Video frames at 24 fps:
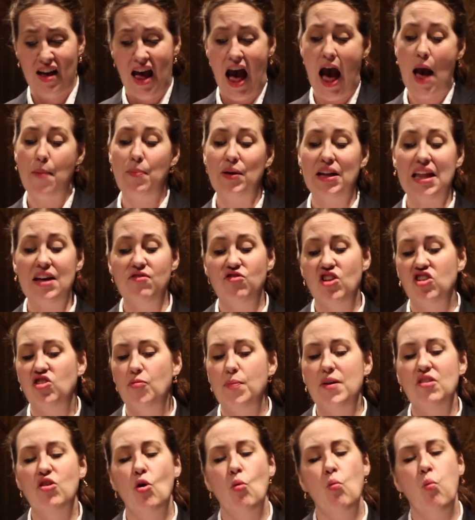I believed it
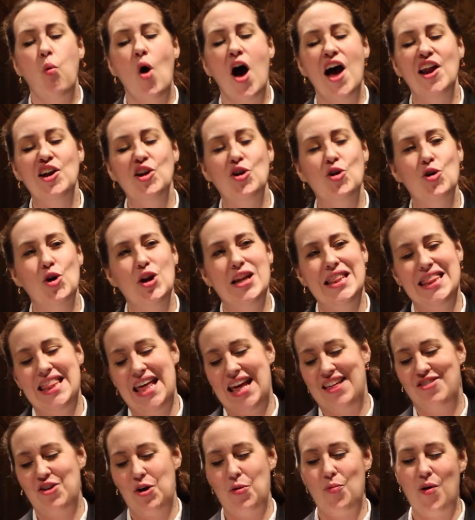to be the one good
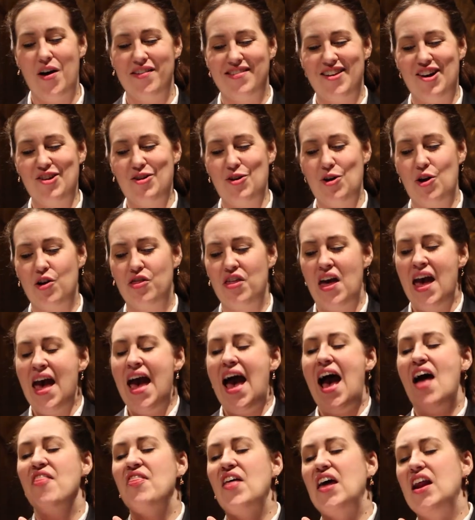thing there was on earth,
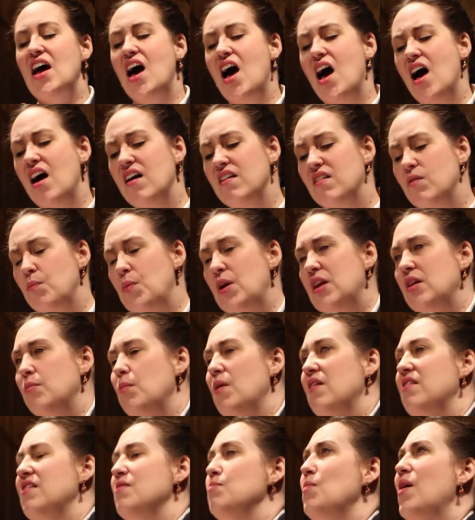and that a husband
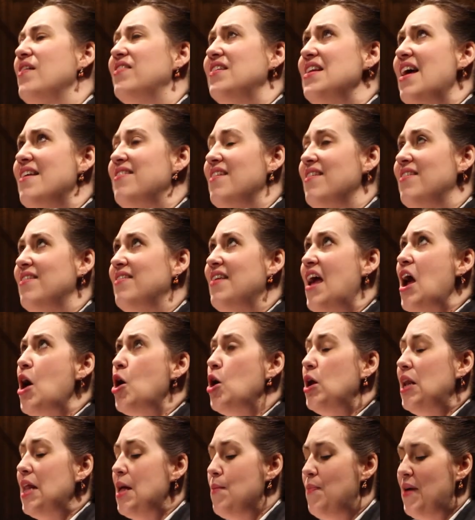must
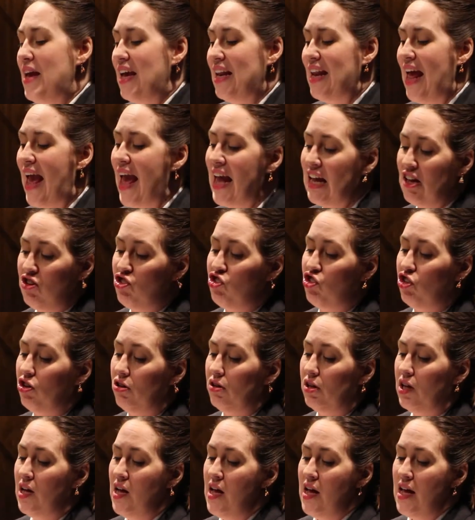necessarily be an
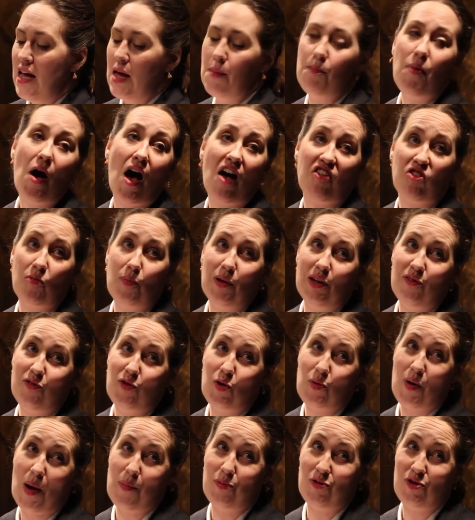angel impossible of
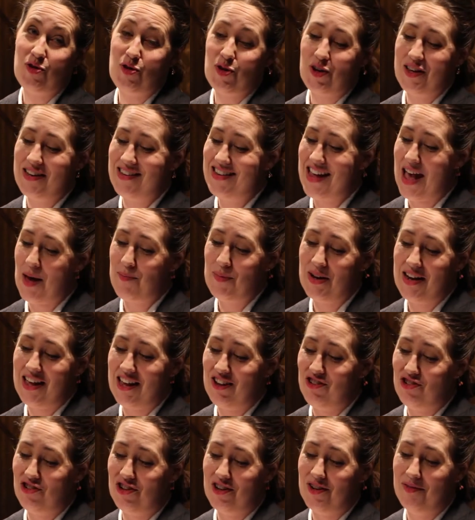corruption or
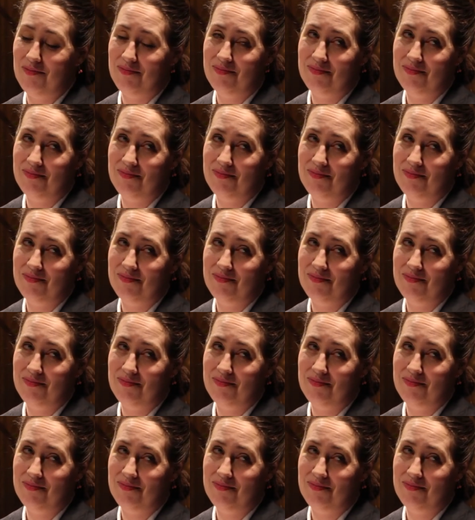contamination.